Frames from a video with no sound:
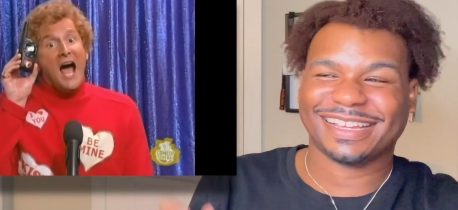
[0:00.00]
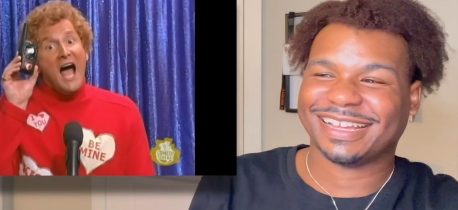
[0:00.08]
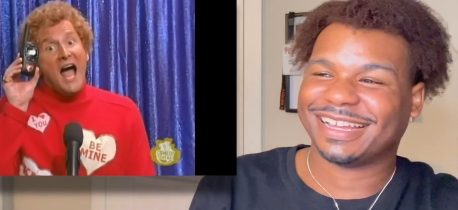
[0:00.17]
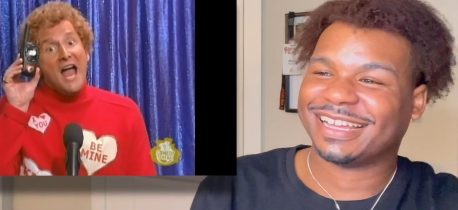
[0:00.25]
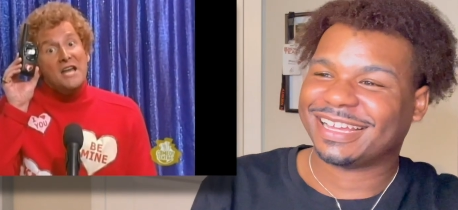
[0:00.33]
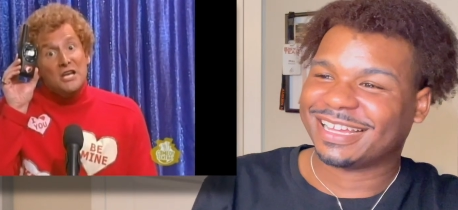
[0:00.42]

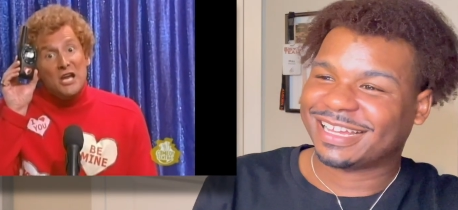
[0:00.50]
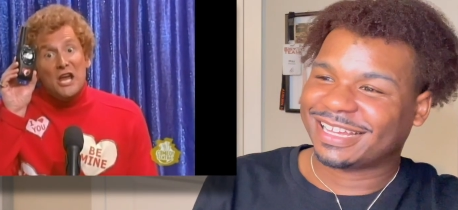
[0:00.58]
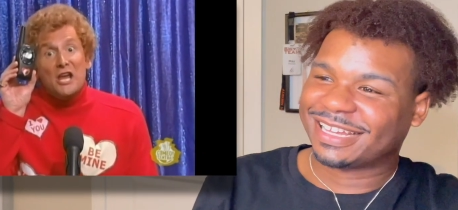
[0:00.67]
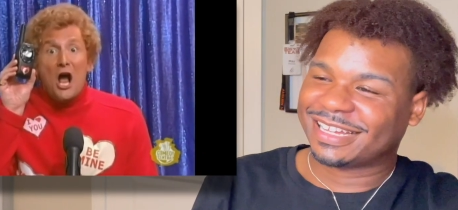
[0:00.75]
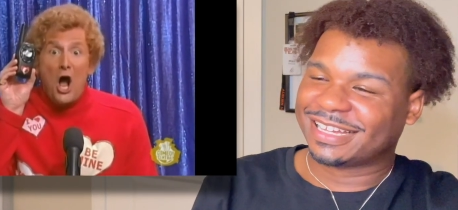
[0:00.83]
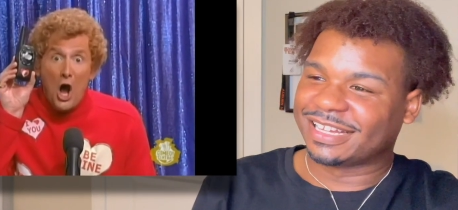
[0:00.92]
Speaker 1: I
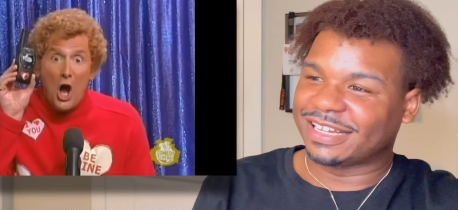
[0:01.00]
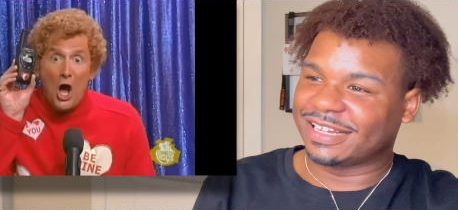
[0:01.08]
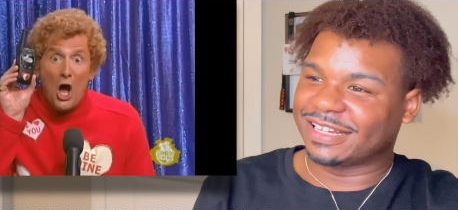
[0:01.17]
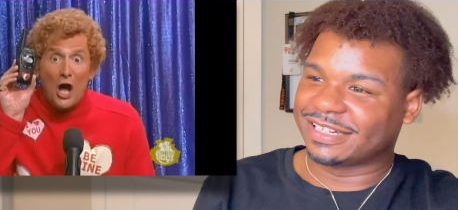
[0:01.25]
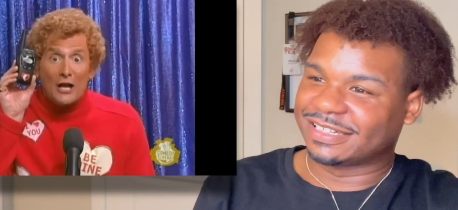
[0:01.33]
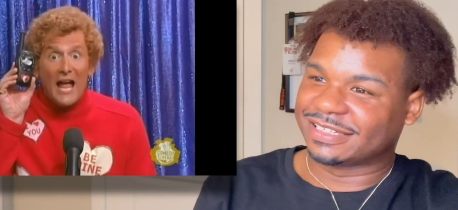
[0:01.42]
need a
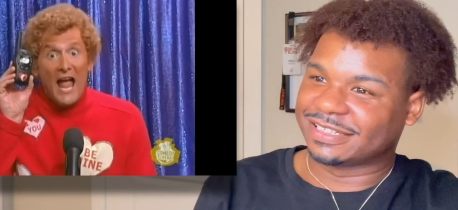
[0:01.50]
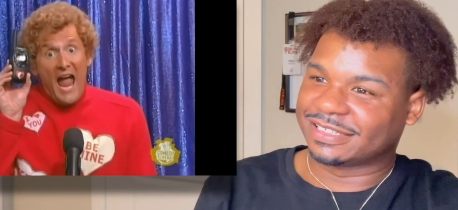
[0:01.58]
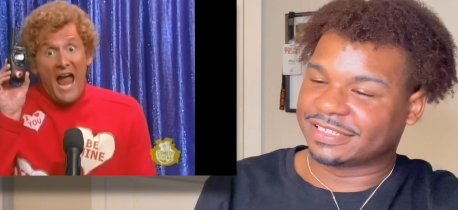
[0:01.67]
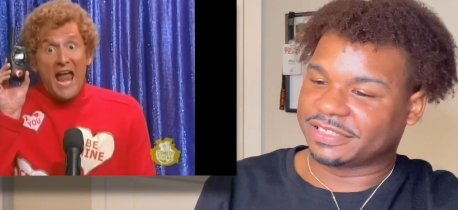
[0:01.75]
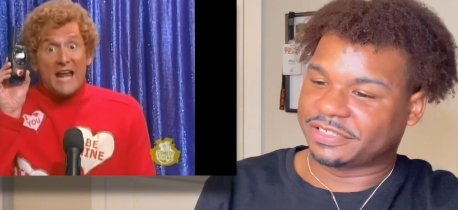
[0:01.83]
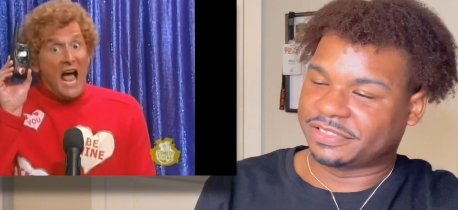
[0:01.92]
hug,
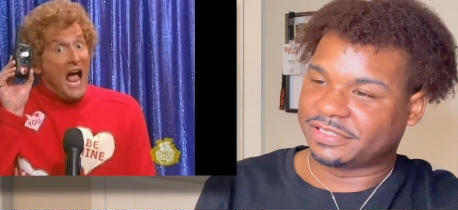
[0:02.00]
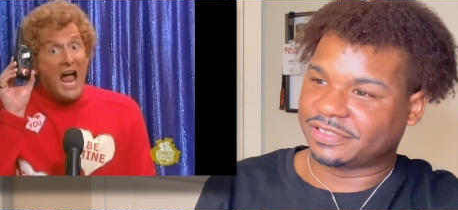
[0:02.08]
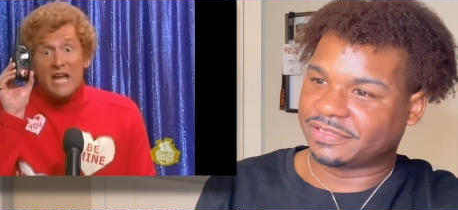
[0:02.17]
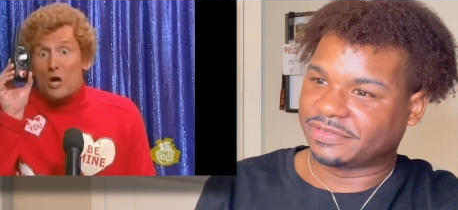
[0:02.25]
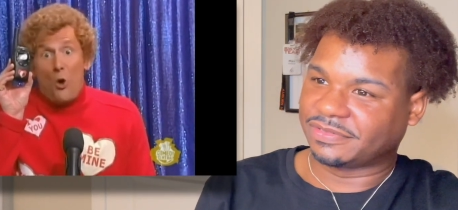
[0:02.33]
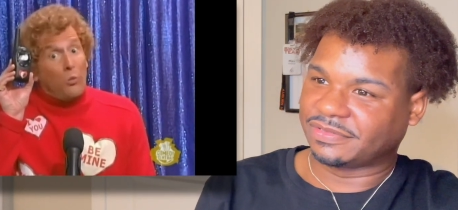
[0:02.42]
and
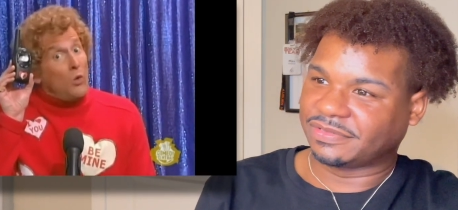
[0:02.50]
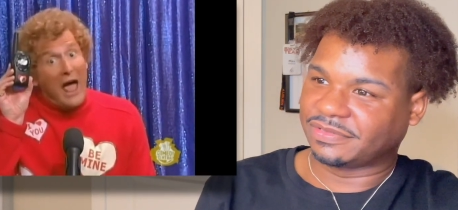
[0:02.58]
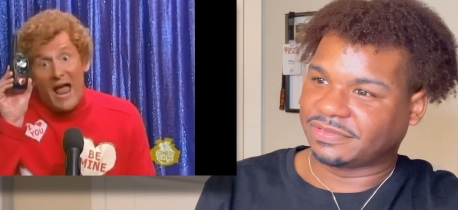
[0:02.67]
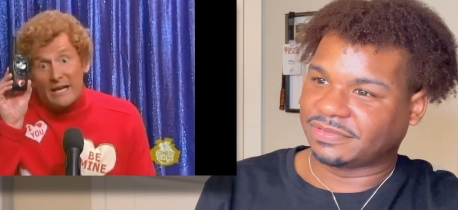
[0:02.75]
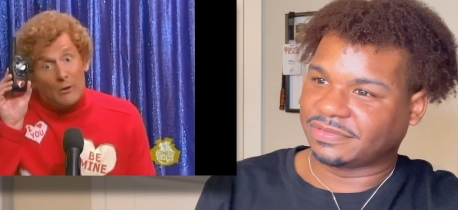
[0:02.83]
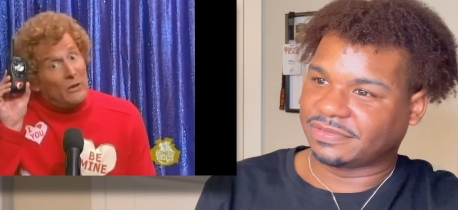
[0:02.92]
I
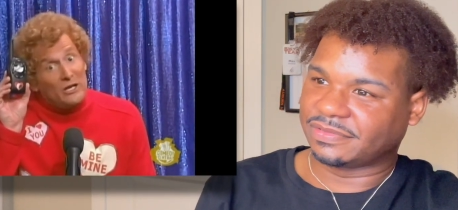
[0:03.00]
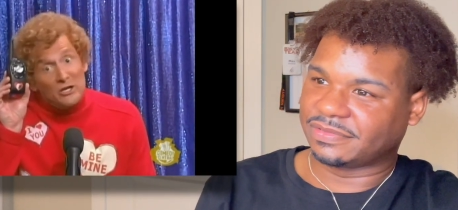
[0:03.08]
don't like it